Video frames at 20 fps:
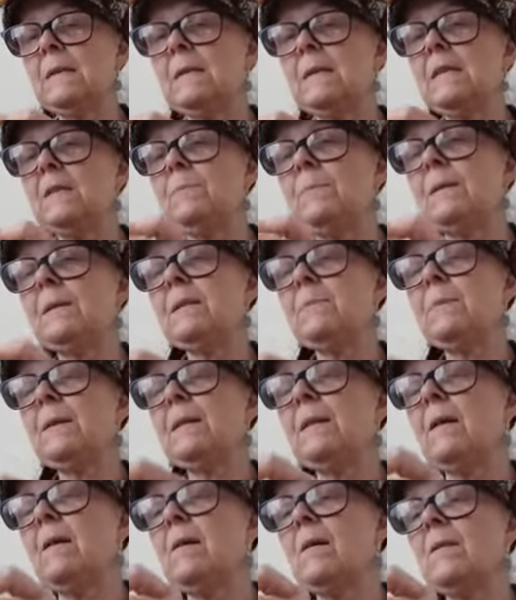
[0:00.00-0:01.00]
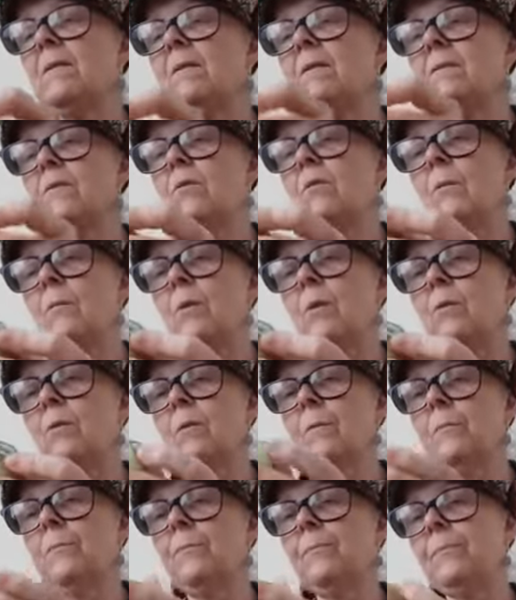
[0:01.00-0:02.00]
this bit's a bit hard, so I'm going to
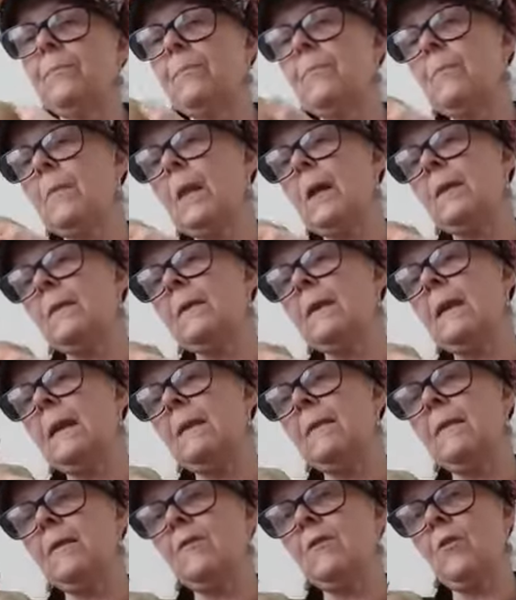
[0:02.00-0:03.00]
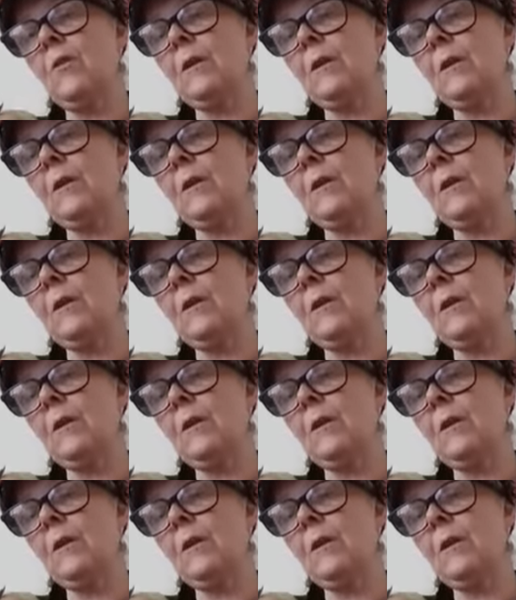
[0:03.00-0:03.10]
cut it like this.